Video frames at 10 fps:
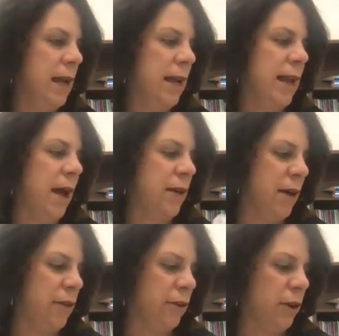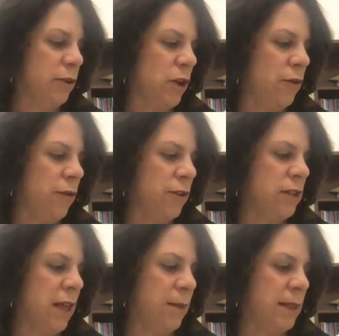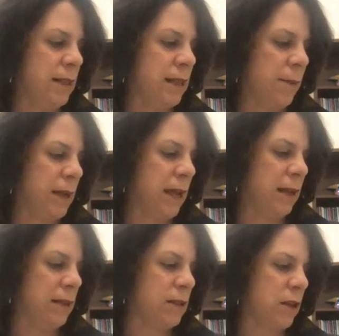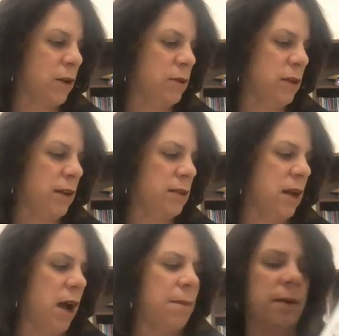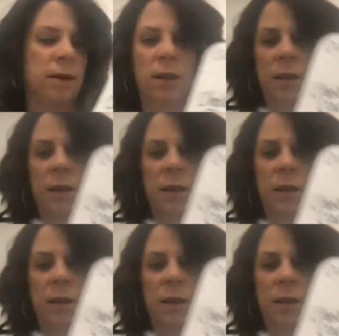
And now the other goes over, so that means cupcakes goes on top.